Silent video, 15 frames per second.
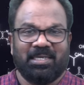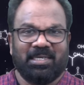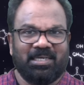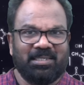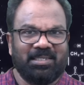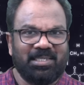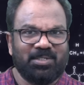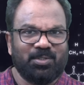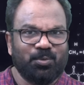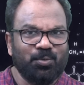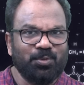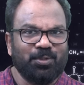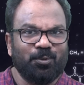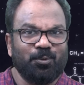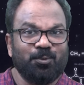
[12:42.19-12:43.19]
and these
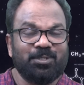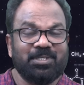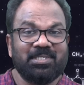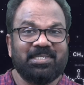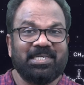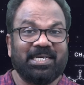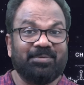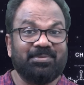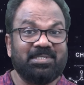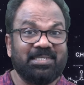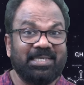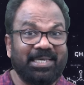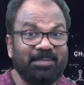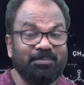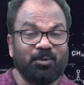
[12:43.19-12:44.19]
two solutions have
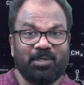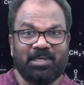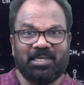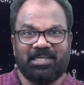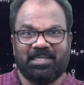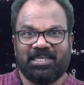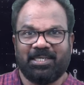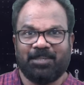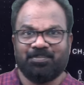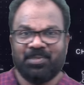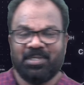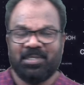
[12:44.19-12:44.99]
same molality.